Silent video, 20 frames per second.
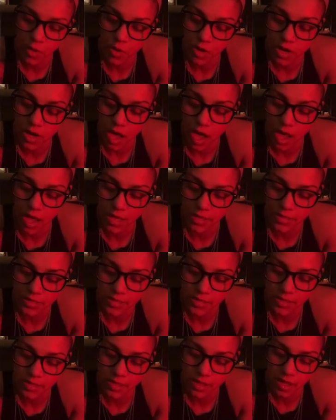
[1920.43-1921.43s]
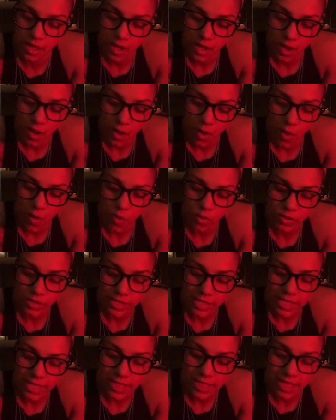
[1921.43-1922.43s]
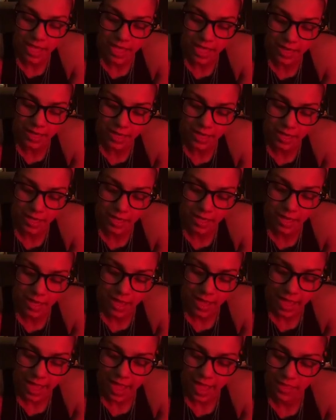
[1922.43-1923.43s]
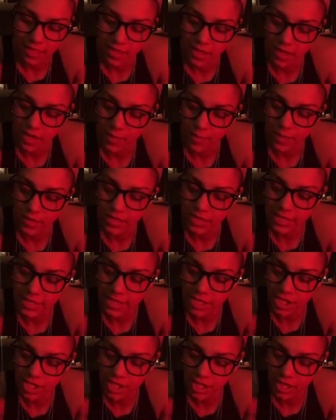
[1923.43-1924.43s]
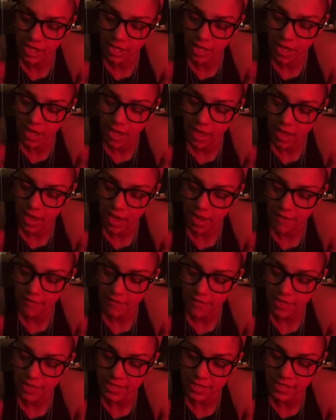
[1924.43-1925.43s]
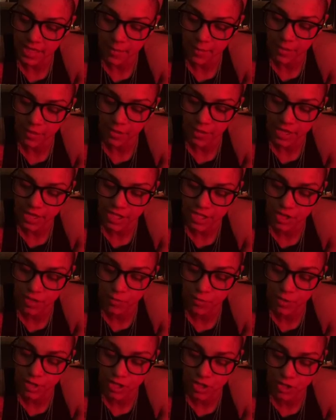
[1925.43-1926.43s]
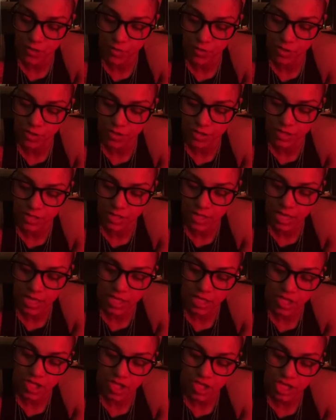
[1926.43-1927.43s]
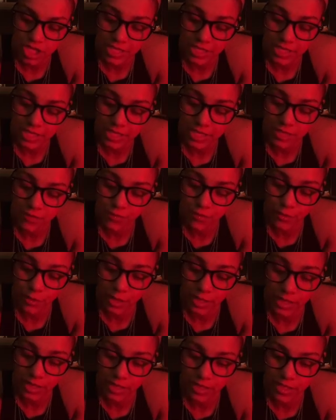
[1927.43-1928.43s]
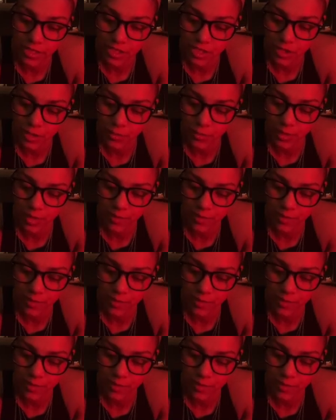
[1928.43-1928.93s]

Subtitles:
or not. Only then, At the completion of these separation rituals, she is free to